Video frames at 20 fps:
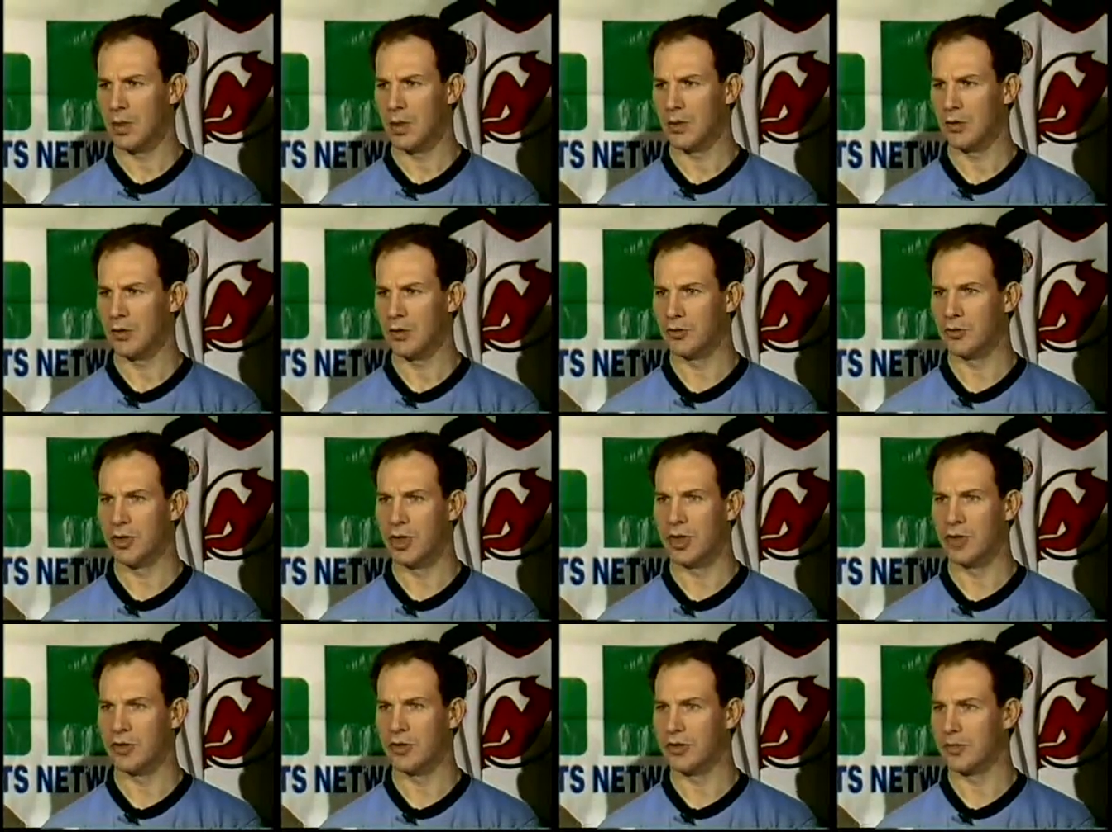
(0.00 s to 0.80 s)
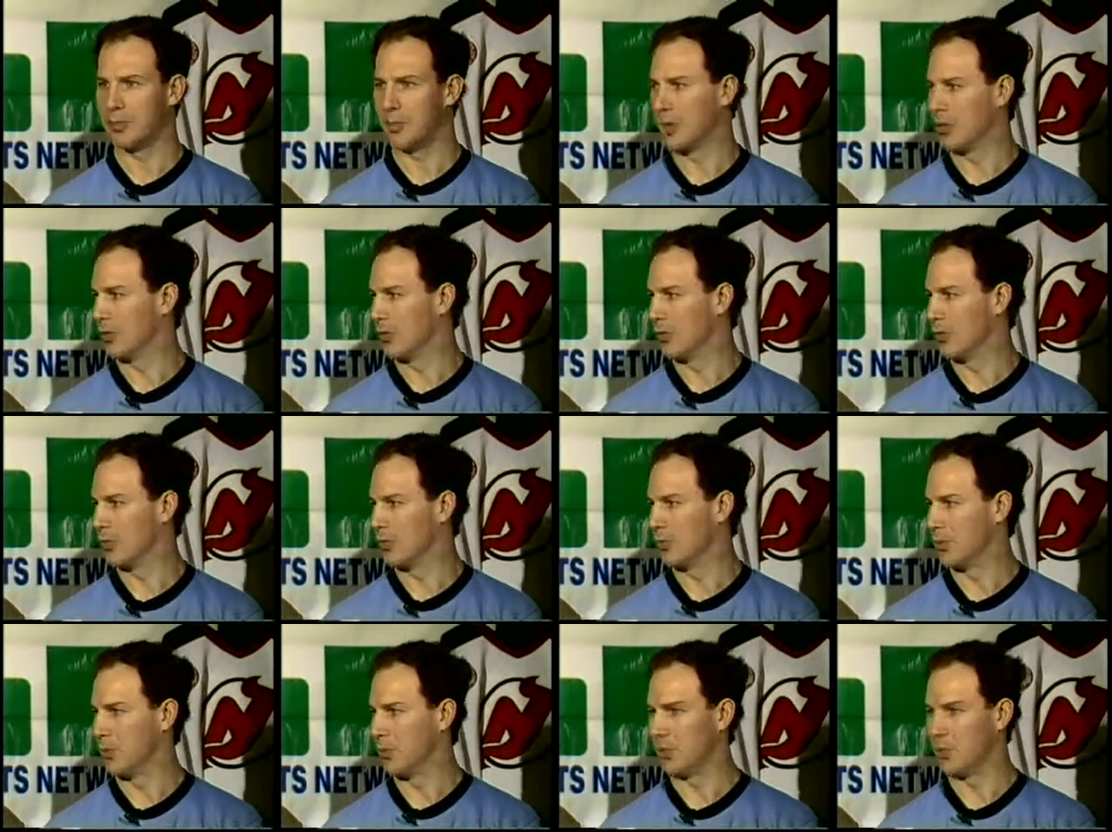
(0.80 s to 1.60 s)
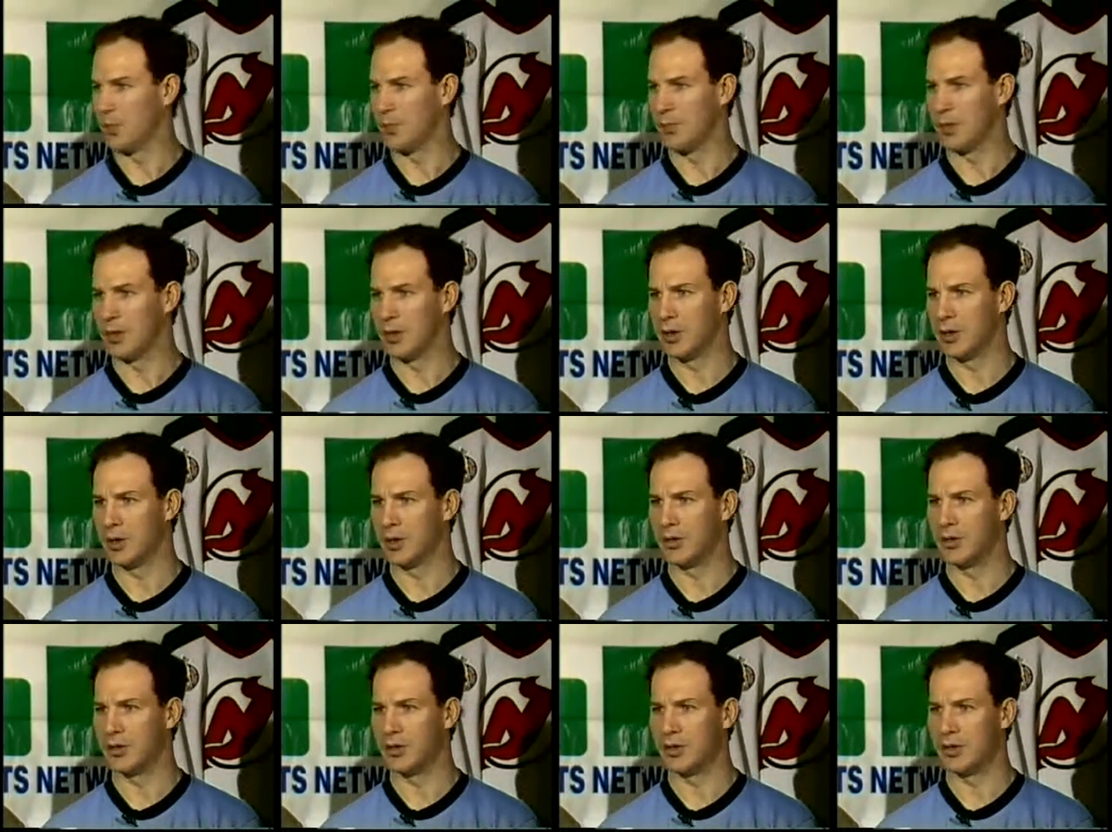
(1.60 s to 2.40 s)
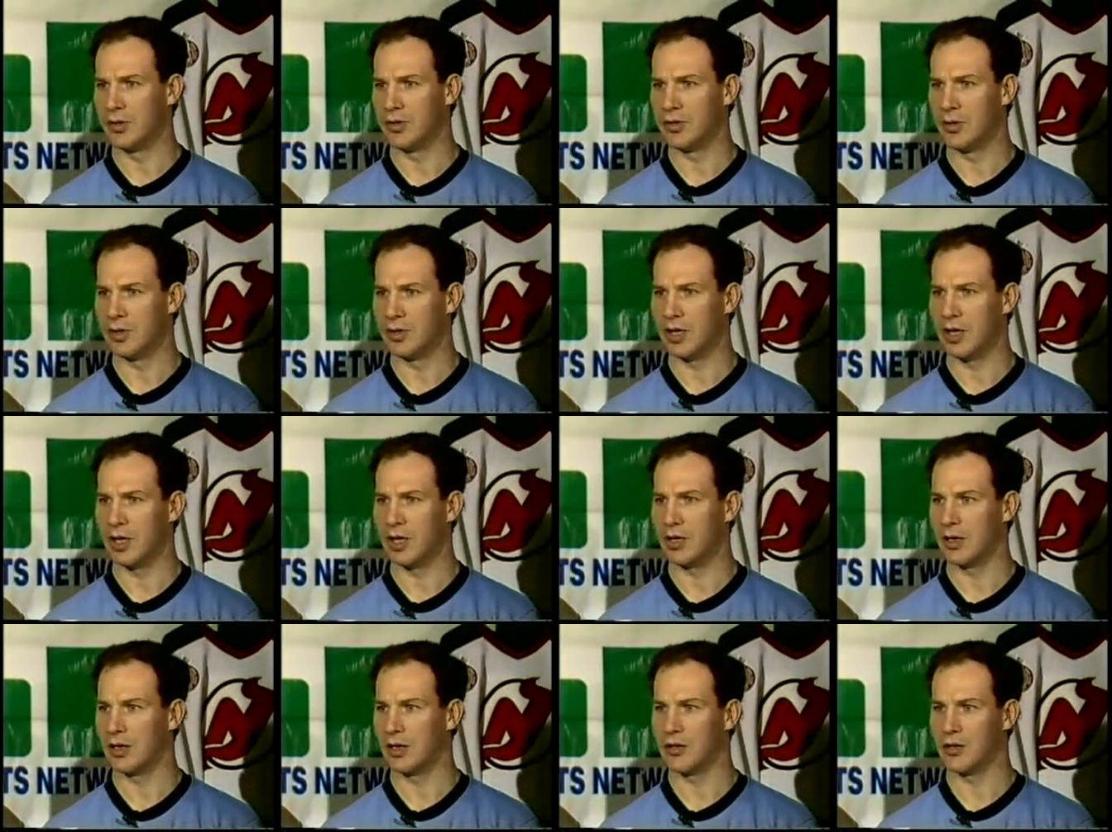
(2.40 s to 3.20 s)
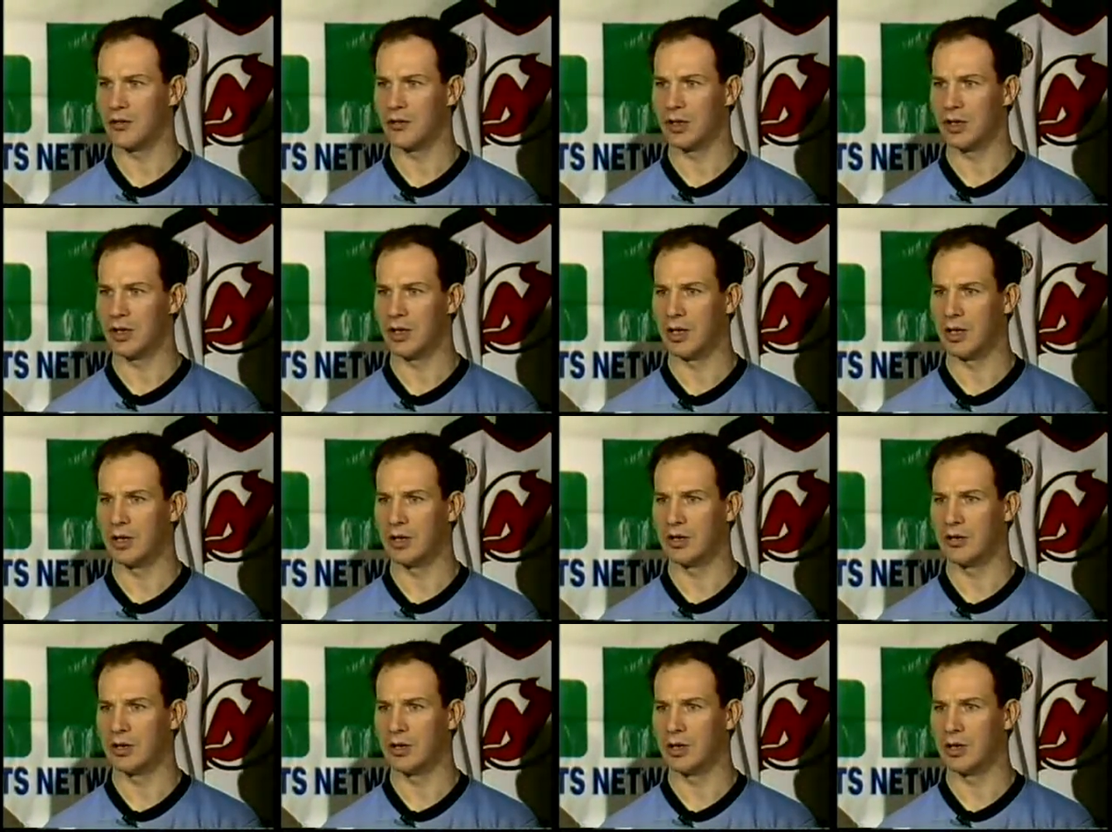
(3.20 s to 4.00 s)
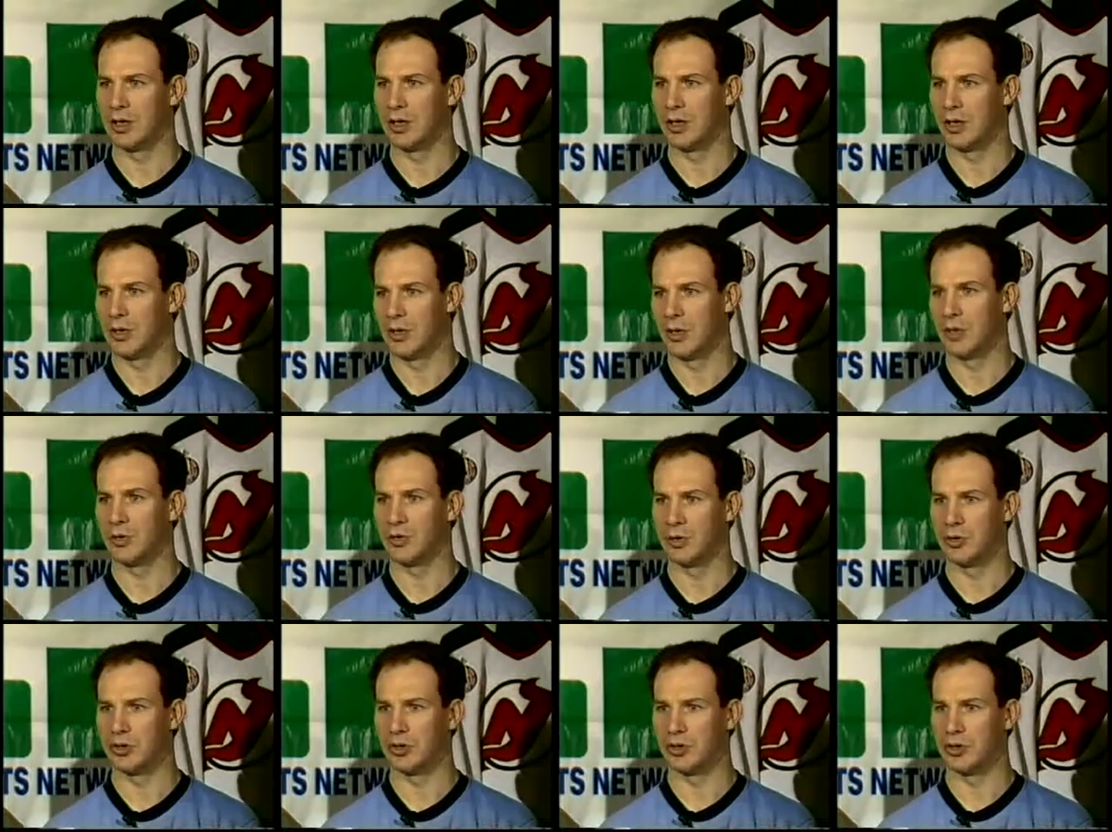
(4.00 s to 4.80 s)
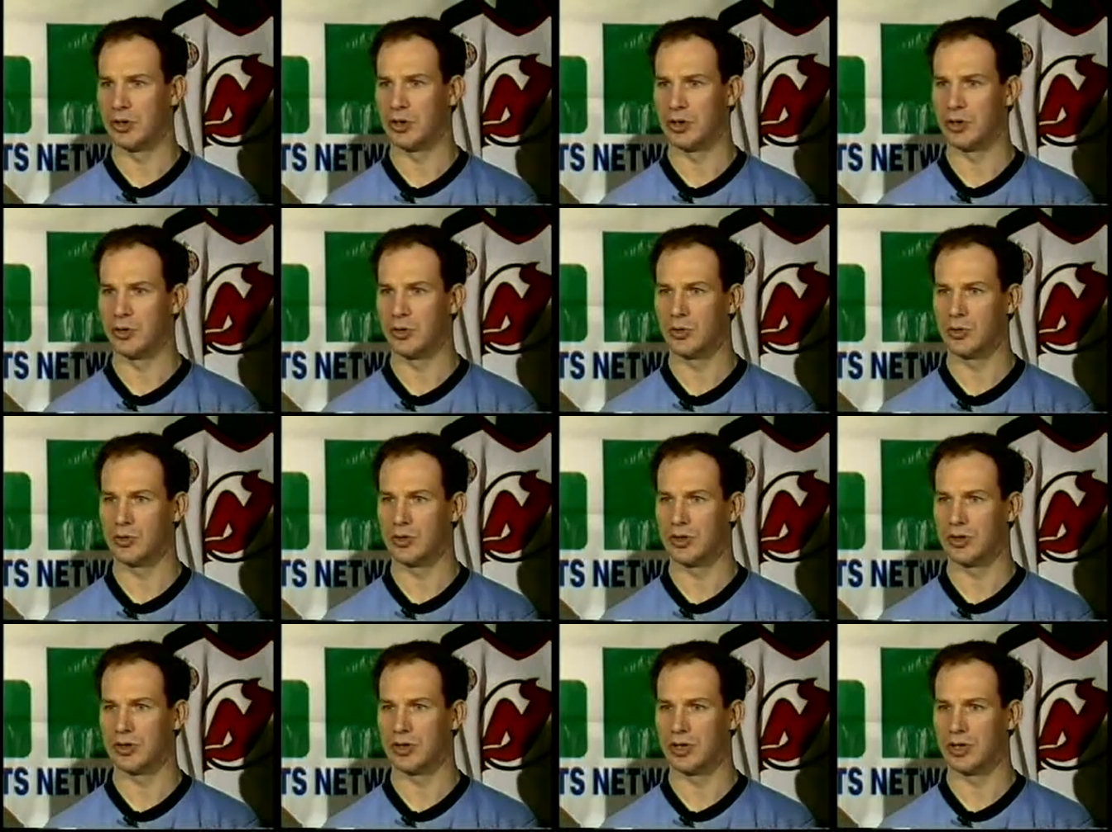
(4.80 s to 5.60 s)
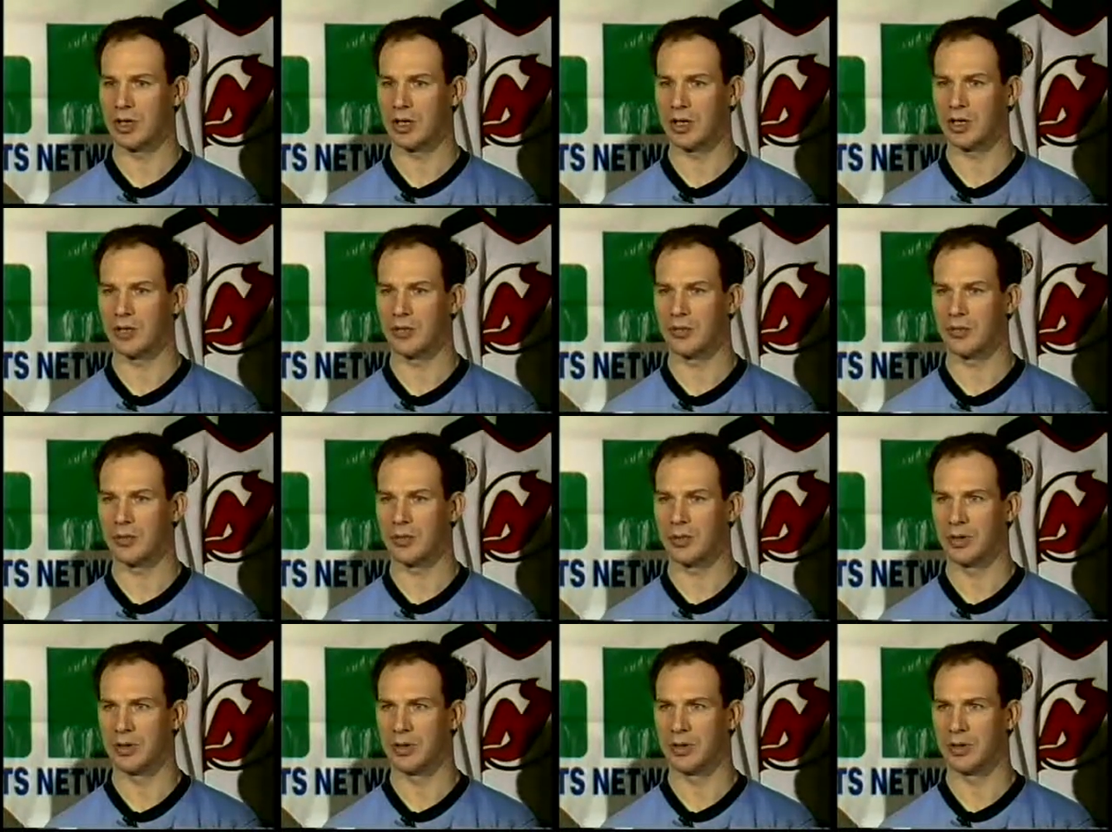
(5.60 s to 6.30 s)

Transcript: Well, no doubt it's Mario Lemieux. I mean, he's our catalyst right now, and he always was our catalyst.